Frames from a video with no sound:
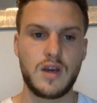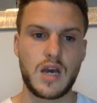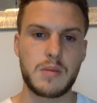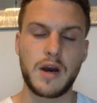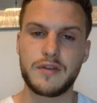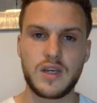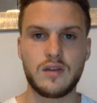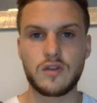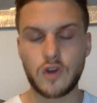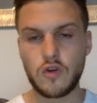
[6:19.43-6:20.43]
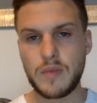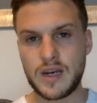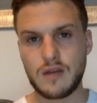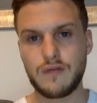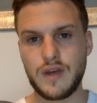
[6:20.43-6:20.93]
I've seen so
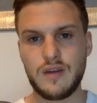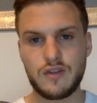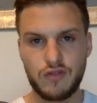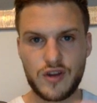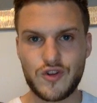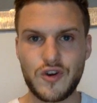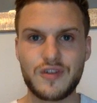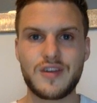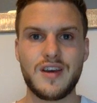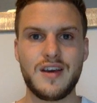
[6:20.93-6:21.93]
many of these screenshots